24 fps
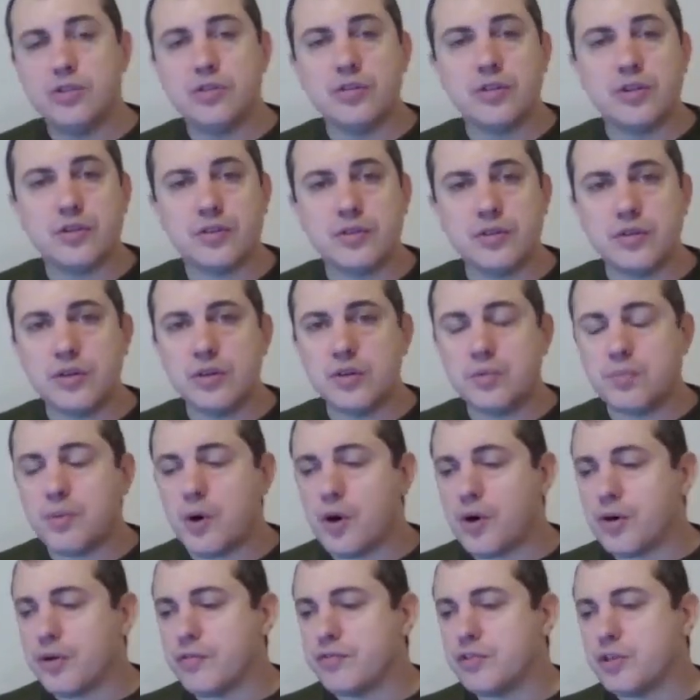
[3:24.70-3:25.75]
To the third
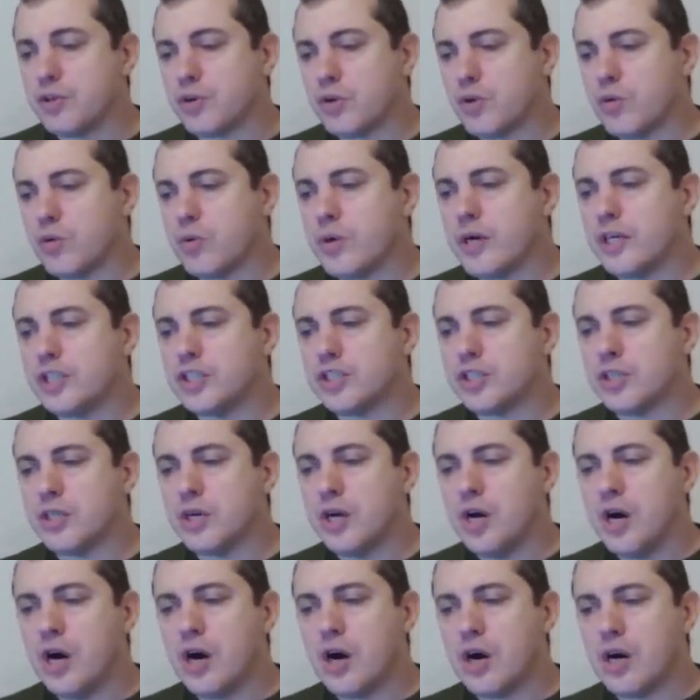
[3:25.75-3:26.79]
part of your question,
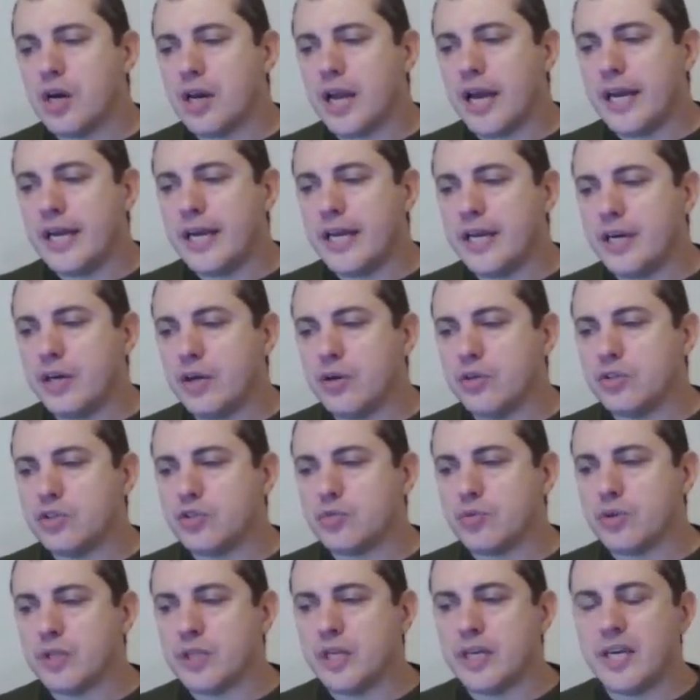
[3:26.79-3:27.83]
are Lightning
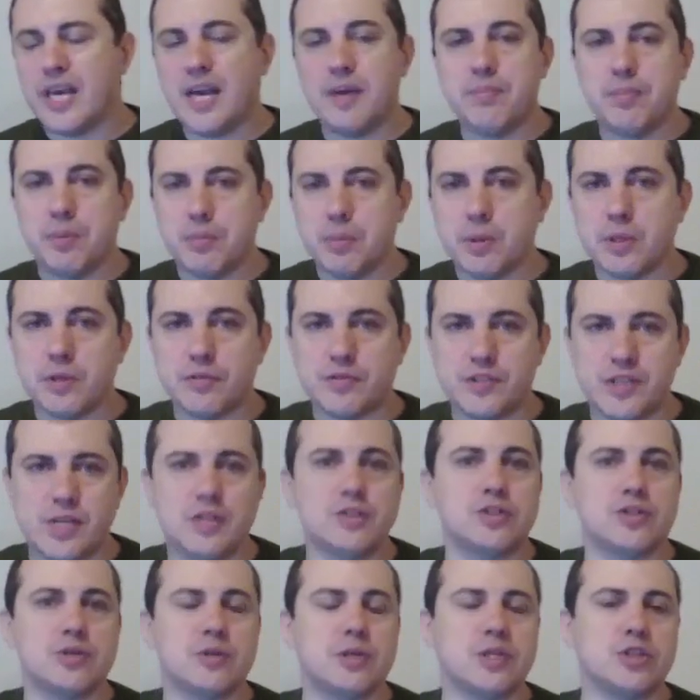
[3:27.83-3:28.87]
nodes really capable of
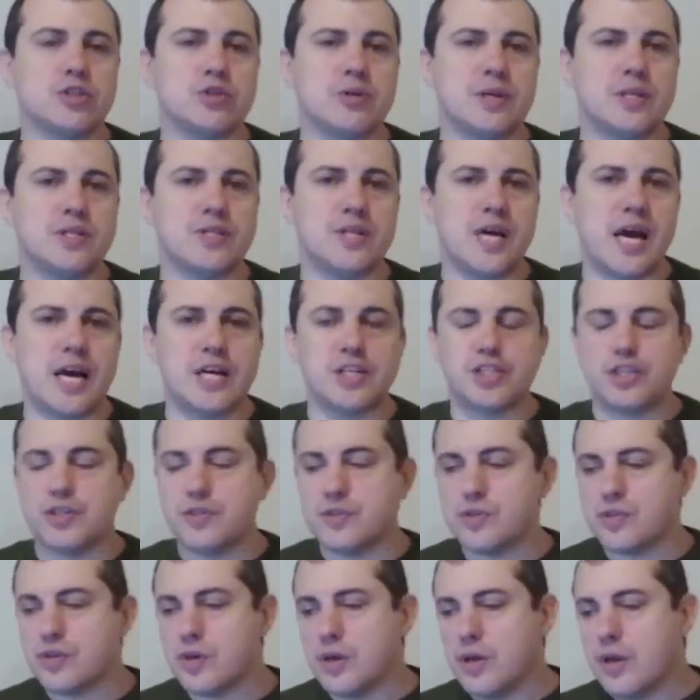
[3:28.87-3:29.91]
censoring
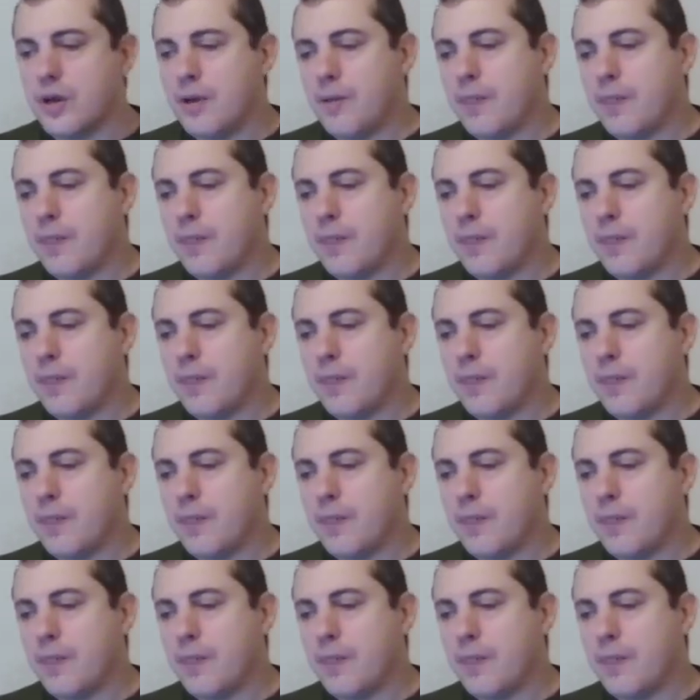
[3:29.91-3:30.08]
transactions?